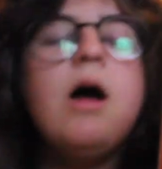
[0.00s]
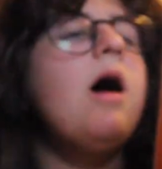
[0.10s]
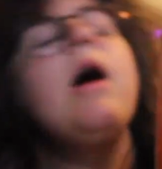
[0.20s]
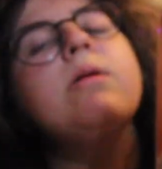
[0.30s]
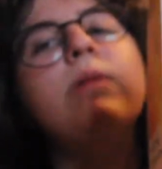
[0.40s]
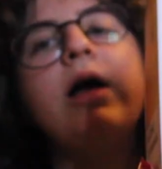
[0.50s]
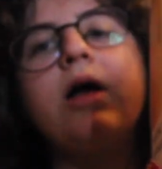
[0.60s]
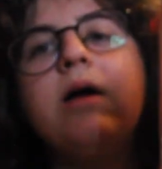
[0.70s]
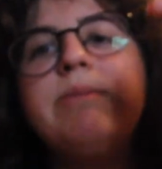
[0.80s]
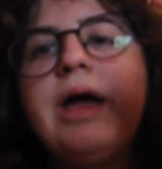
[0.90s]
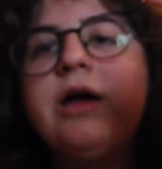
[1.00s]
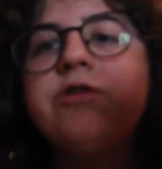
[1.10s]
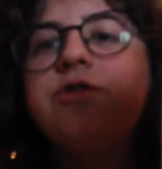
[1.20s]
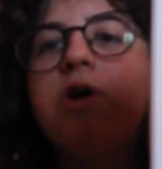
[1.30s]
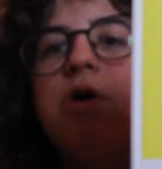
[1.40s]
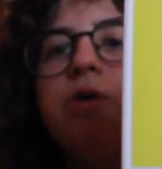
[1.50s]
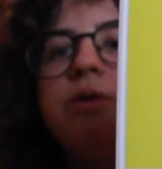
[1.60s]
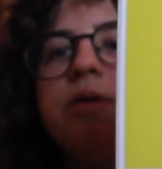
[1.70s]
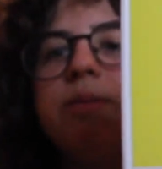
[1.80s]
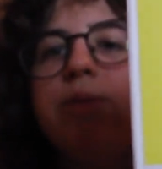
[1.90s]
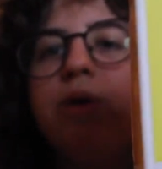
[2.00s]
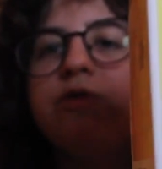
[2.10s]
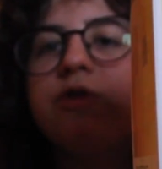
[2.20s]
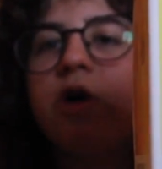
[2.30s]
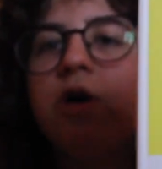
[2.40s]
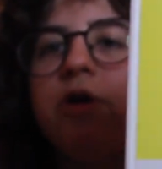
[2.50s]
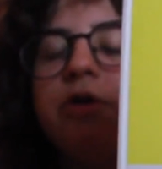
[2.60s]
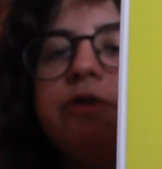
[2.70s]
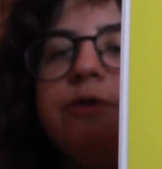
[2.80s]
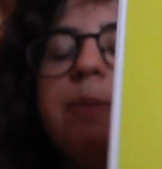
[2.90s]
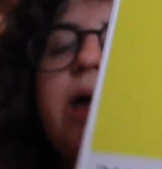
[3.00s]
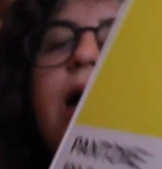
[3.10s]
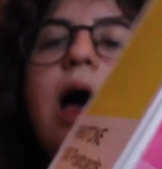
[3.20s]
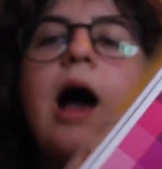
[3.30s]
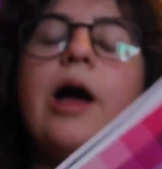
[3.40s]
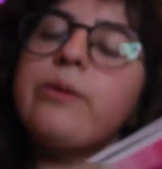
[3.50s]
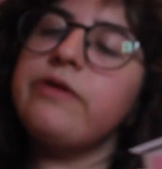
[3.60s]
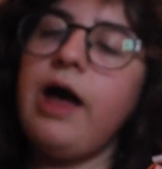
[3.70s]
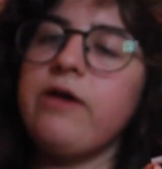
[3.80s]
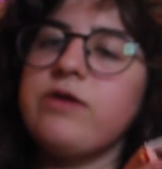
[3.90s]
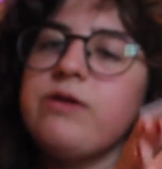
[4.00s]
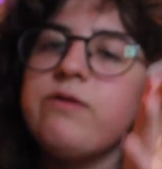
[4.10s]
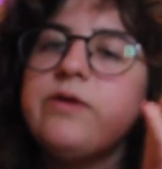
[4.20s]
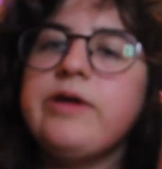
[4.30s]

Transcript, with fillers: Um, I got Pantone postcards. I was asking for